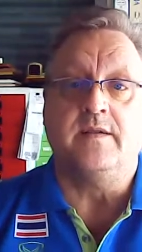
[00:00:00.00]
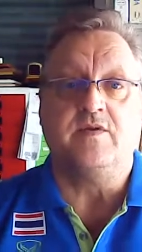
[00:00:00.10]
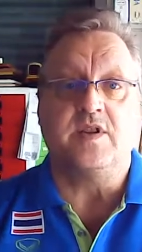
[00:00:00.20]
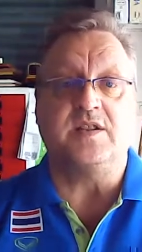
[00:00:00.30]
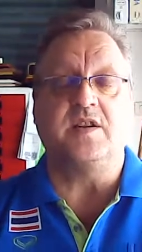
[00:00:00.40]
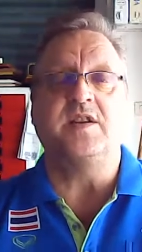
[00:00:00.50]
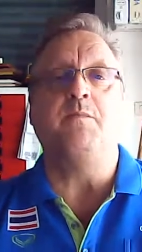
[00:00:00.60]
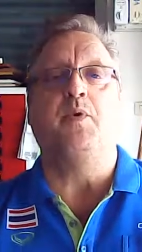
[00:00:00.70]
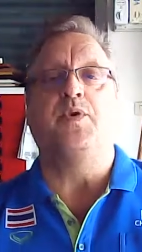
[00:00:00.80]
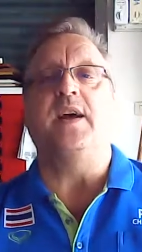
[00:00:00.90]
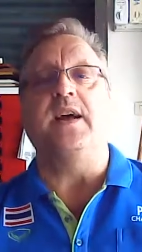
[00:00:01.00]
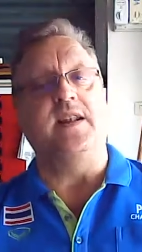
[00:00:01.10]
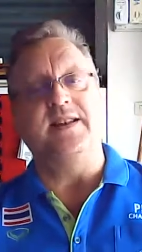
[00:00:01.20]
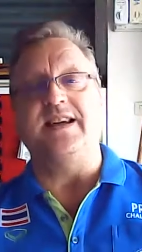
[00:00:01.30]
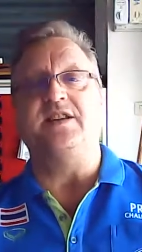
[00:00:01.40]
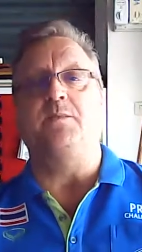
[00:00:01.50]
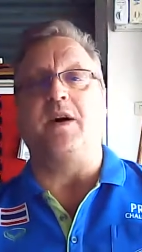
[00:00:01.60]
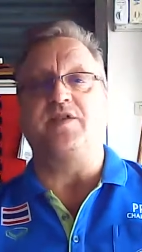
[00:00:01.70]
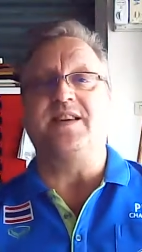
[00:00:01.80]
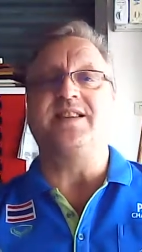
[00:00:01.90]
Just a simple thing, and there's
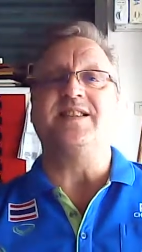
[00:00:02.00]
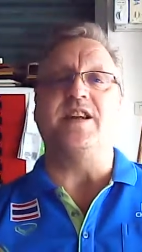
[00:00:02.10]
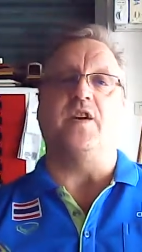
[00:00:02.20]
about 16